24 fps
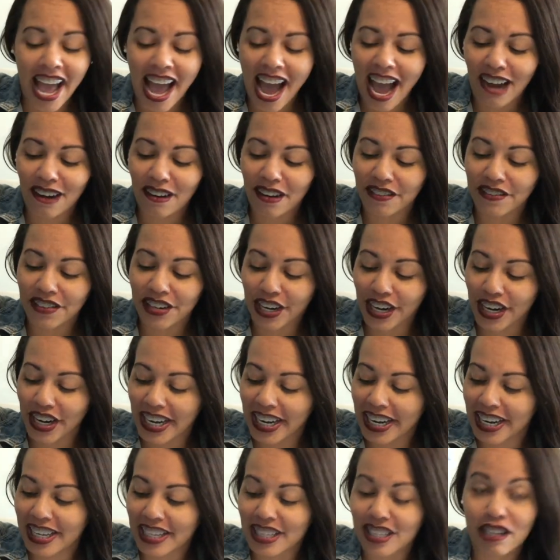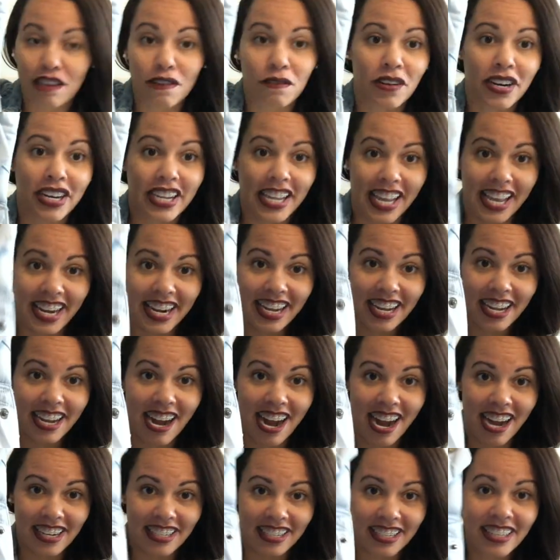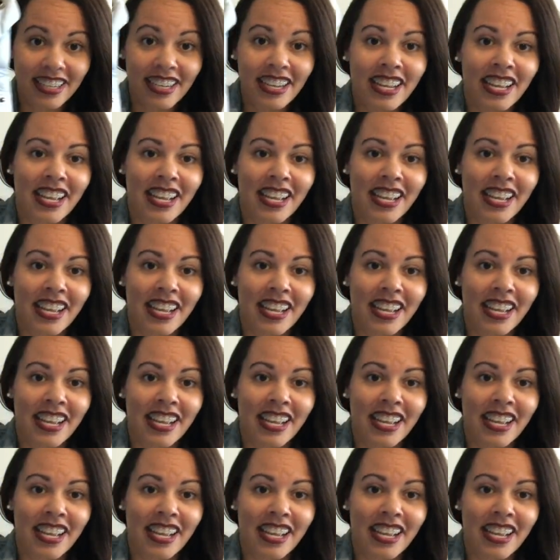However, it is an organic cotton.